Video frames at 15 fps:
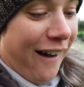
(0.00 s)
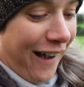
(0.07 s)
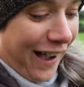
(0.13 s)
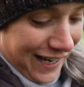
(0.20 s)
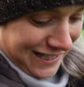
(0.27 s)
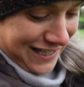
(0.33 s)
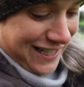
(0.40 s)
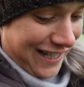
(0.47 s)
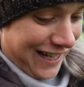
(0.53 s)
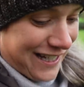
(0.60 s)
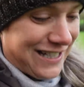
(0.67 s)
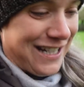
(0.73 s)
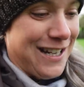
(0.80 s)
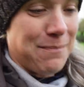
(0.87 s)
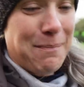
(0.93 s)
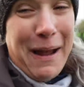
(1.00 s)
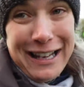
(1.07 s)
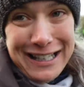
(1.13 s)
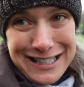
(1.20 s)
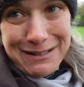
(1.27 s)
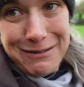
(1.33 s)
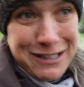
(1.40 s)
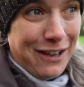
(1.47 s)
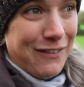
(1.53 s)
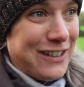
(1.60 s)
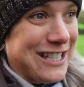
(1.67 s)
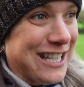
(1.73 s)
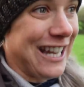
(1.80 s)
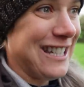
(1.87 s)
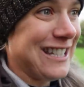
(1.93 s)
I decided Banksy was
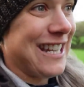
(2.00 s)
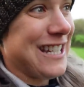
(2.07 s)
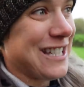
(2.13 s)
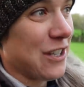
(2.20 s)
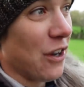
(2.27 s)
having 10 days